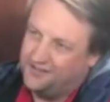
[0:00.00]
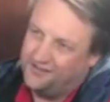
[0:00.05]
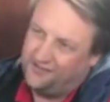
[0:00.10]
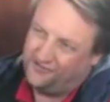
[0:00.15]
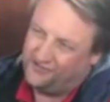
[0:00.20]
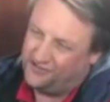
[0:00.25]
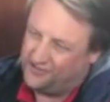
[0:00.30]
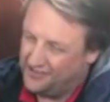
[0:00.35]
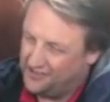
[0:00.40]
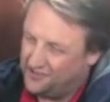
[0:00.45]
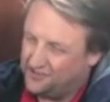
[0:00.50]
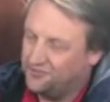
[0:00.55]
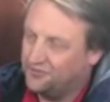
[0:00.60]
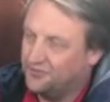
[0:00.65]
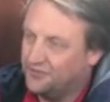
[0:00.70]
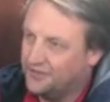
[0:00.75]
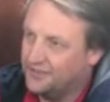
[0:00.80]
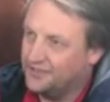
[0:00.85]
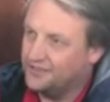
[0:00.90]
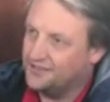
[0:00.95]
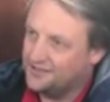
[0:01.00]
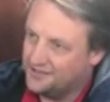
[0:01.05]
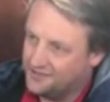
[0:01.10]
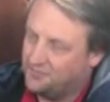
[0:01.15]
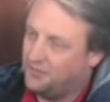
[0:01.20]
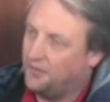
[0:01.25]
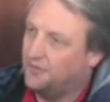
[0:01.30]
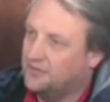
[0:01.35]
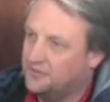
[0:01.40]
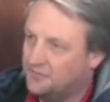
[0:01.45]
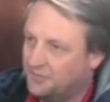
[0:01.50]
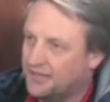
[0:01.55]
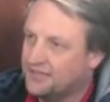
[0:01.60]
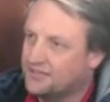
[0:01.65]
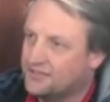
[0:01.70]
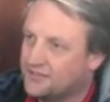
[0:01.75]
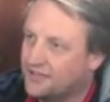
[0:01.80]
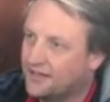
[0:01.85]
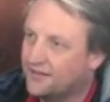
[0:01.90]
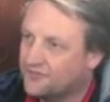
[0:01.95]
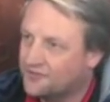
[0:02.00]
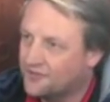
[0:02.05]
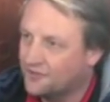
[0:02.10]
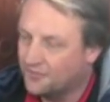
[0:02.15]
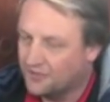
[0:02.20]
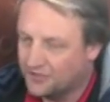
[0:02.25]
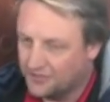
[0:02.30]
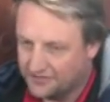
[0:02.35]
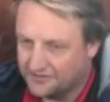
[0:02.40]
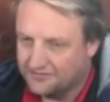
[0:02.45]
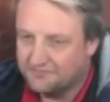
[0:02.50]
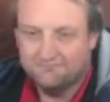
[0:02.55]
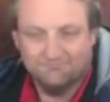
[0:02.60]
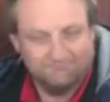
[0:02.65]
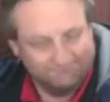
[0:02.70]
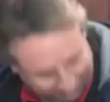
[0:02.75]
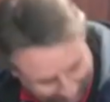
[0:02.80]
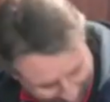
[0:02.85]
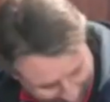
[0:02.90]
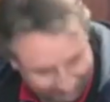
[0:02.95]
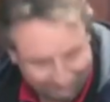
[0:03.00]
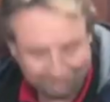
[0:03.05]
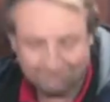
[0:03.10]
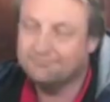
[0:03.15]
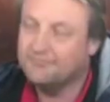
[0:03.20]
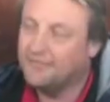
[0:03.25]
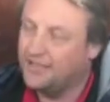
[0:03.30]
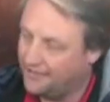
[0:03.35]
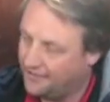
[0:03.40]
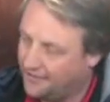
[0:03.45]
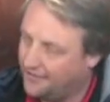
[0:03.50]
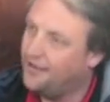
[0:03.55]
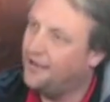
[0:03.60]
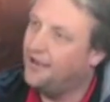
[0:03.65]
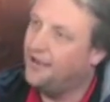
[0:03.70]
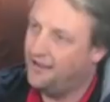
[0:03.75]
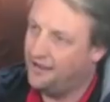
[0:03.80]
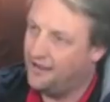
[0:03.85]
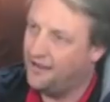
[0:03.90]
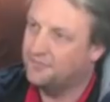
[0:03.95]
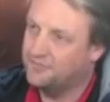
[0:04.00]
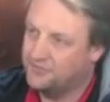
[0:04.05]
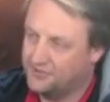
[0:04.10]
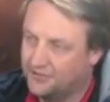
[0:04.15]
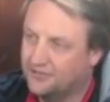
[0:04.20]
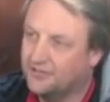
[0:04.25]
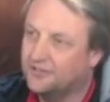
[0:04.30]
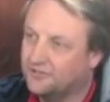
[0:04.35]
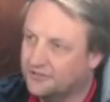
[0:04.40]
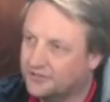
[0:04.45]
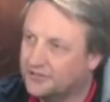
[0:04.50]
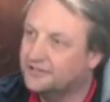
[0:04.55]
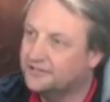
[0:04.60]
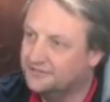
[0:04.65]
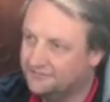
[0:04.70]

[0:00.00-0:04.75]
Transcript: and if there's an issue with this, it's probably better to refer to your warranty and get it sorted that way. I would imagine.